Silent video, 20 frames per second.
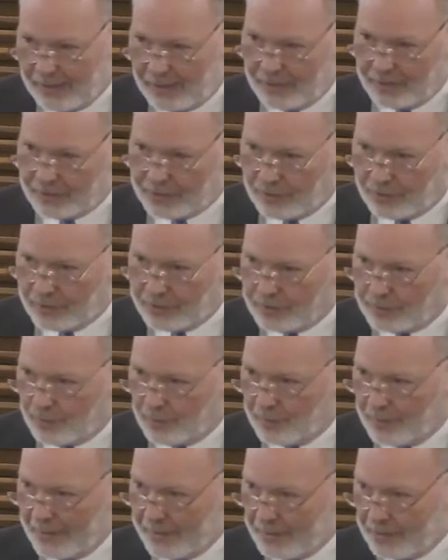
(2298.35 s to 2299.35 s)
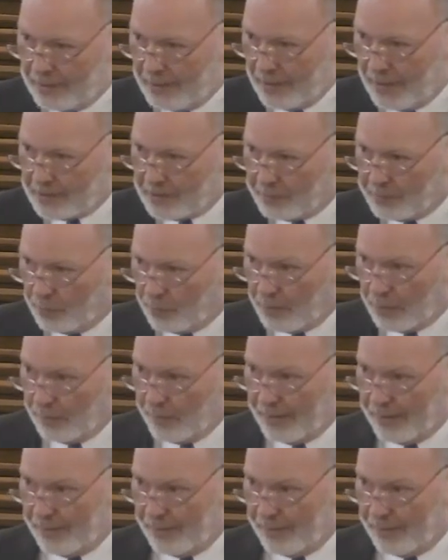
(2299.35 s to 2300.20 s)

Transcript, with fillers: huh, so and so obeyed the gospel, what do we